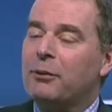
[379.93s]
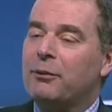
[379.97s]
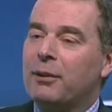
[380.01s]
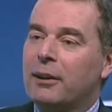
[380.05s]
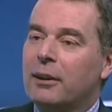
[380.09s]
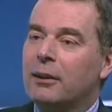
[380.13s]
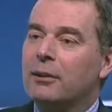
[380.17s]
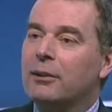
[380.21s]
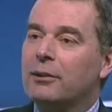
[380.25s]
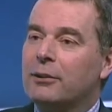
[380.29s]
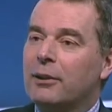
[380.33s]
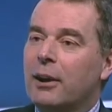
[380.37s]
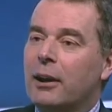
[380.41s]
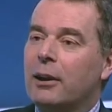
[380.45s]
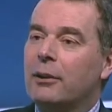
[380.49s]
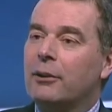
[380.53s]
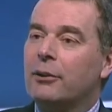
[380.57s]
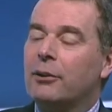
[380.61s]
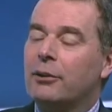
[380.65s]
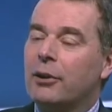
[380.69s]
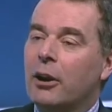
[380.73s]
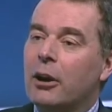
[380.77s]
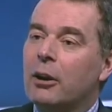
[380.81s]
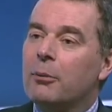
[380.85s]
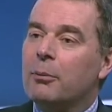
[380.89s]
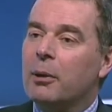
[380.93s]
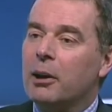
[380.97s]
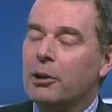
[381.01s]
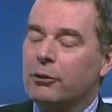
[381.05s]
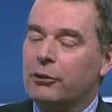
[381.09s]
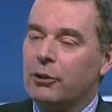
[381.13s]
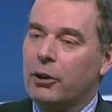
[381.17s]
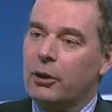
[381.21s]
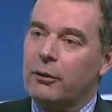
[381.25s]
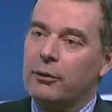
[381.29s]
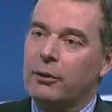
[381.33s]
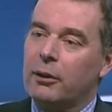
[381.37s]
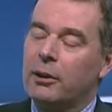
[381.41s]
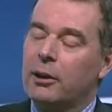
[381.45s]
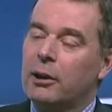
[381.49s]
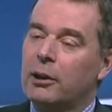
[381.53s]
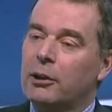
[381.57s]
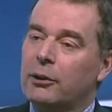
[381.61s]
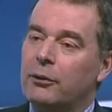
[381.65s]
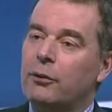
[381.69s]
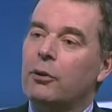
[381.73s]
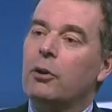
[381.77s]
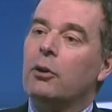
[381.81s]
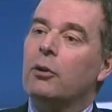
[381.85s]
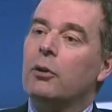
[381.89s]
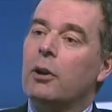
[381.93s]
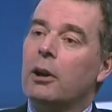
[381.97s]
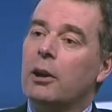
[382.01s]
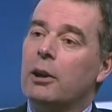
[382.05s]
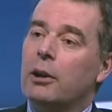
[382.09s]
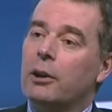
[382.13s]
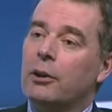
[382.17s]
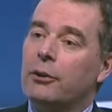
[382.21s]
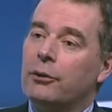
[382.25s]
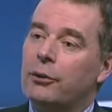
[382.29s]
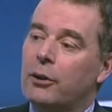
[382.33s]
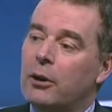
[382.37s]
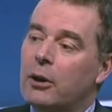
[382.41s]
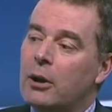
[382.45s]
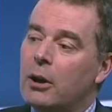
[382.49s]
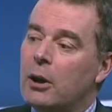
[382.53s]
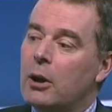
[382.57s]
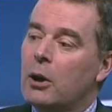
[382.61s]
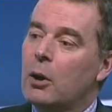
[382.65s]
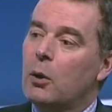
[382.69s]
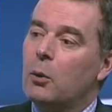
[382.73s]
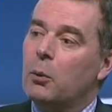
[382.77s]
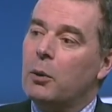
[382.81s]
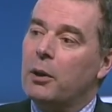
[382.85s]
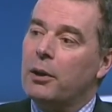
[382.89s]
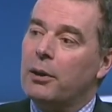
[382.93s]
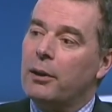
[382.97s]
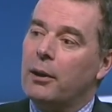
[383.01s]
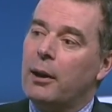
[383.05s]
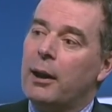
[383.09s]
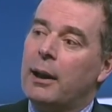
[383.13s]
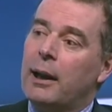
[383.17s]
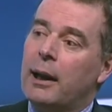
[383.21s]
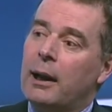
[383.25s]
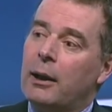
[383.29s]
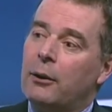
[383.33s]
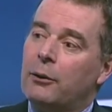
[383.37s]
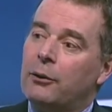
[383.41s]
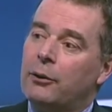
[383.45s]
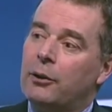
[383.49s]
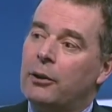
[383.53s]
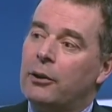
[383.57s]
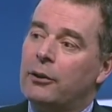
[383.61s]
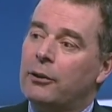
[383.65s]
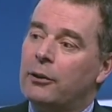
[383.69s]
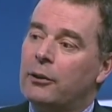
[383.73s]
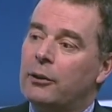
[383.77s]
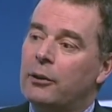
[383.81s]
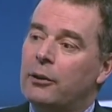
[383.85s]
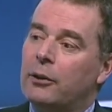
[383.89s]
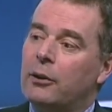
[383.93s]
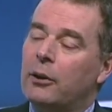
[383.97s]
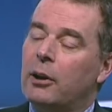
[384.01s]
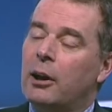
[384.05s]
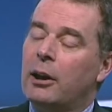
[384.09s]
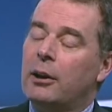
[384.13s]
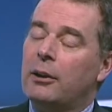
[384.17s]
fiddled around so much over the last few years with allowances, and